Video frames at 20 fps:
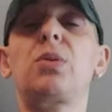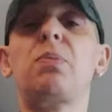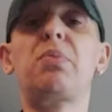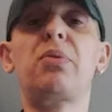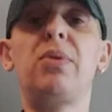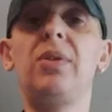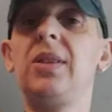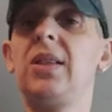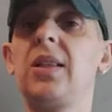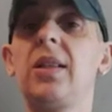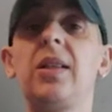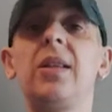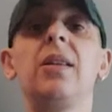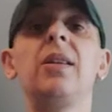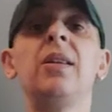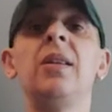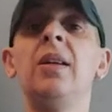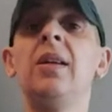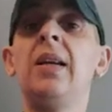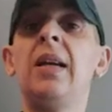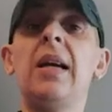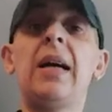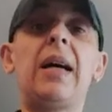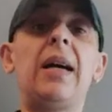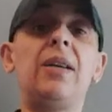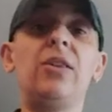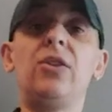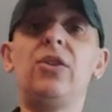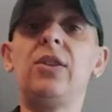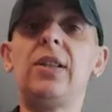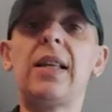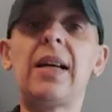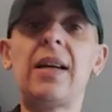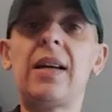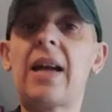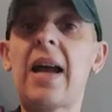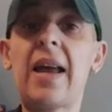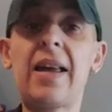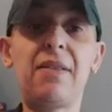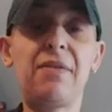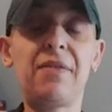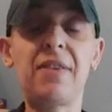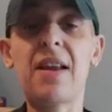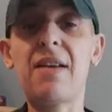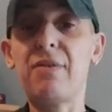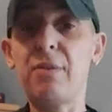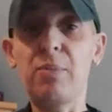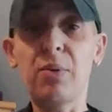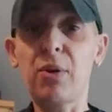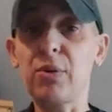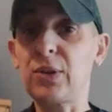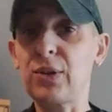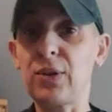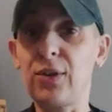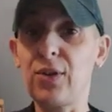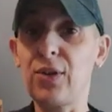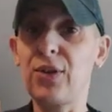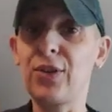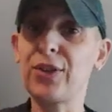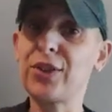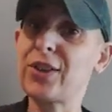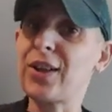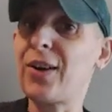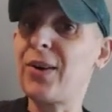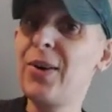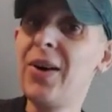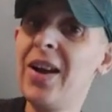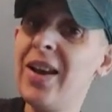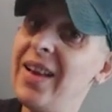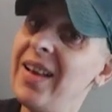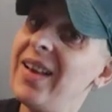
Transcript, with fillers: to prison, and all that. I have never broke the law, so